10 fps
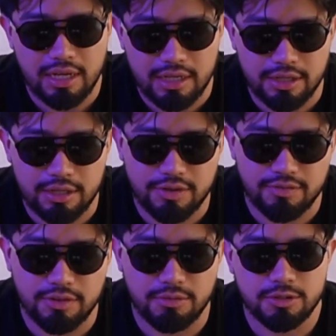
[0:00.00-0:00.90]
You know,
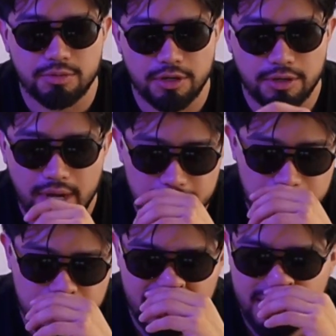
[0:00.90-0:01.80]
for the most part, you have
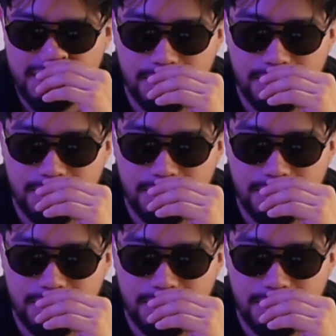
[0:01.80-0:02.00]
to really know